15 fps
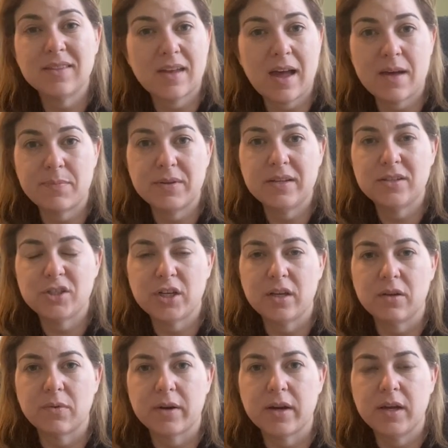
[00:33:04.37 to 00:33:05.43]
that happened in
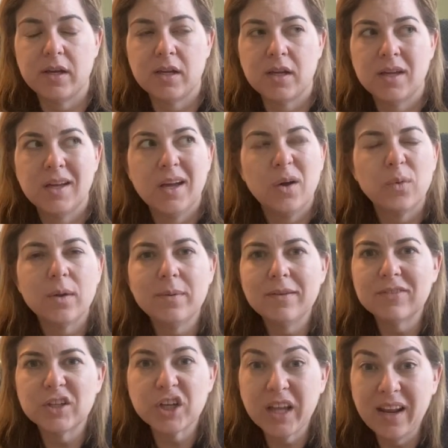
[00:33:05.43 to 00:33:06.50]
January. Well, I mean,
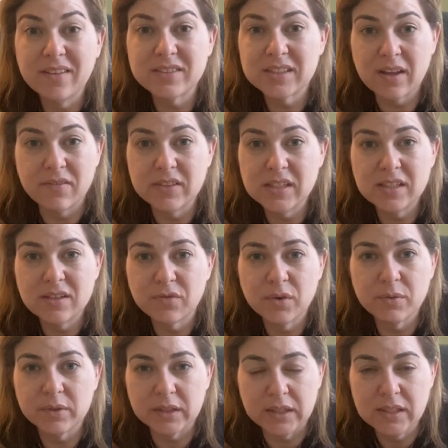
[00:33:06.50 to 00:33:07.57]
if they're going to have 70
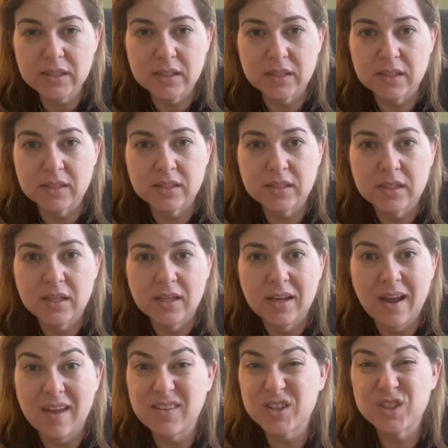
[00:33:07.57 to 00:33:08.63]
different releases
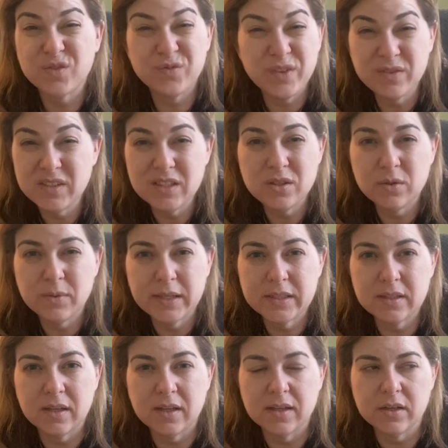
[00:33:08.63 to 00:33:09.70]
and there's 52 weeks
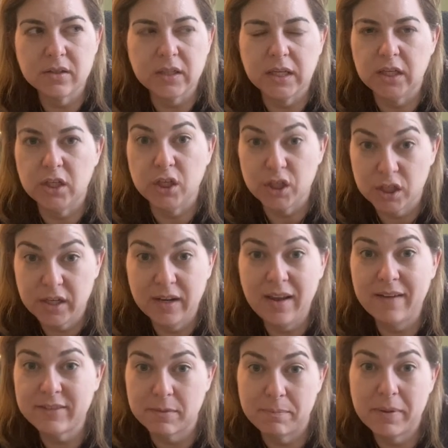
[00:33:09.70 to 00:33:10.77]
in a year, like you're going to
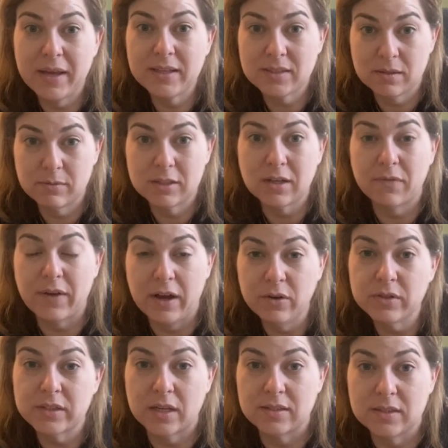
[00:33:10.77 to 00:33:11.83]
have to bang some stuff
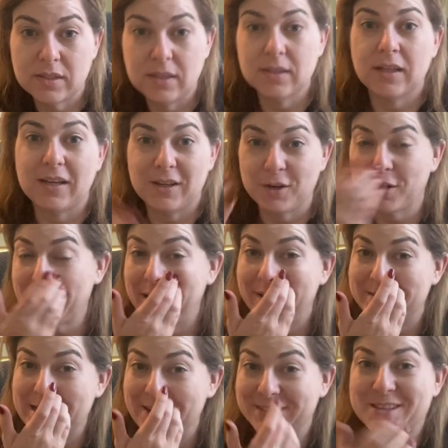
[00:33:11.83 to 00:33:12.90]
out, Scentsy. Like you're going
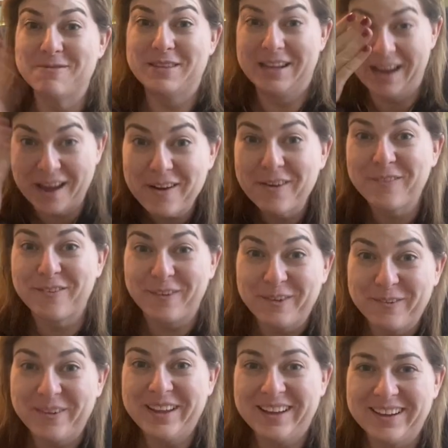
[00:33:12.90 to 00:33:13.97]
to have something every
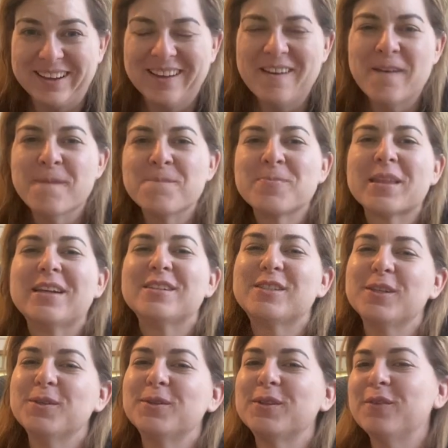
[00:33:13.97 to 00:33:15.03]
week.
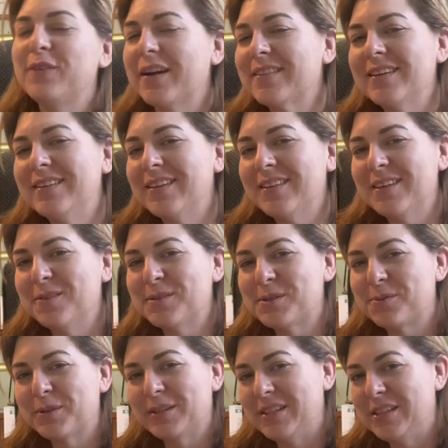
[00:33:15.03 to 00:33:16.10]
So the fact that nothing was
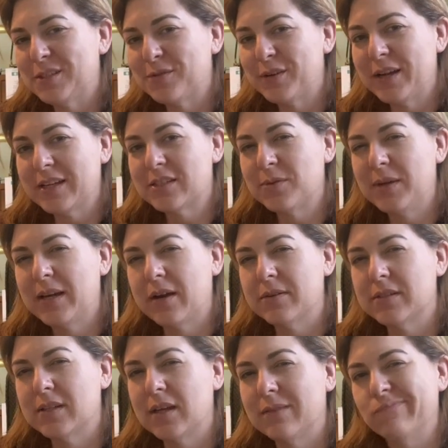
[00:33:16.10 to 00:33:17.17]
released for next week, I
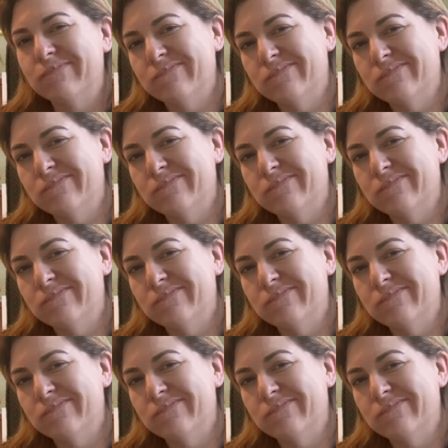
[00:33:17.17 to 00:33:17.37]
was like,